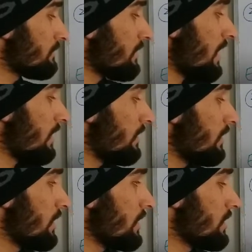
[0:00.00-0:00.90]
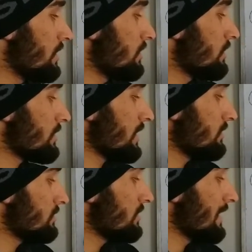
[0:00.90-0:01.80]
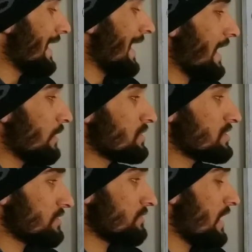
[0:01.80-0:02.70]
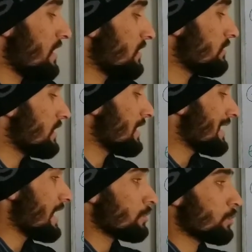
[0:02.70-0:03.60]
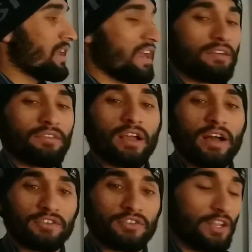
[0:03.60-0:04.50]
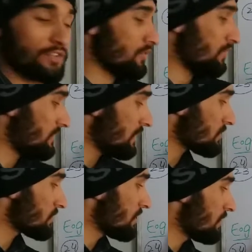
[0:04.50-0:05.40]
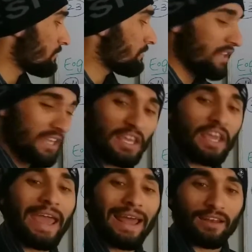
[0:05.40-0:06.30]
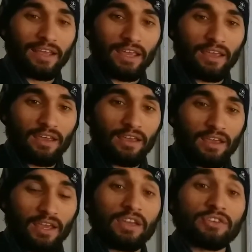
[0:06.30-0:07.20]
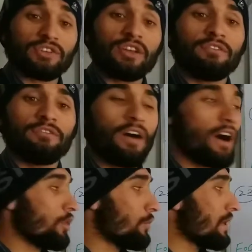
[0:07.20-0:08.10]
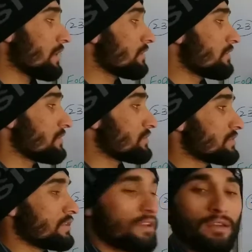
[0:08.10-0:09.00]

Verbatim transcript: vowel, right? A, which is a vowel, and then again we have a consonant. So this V-E-L-E -E, is following this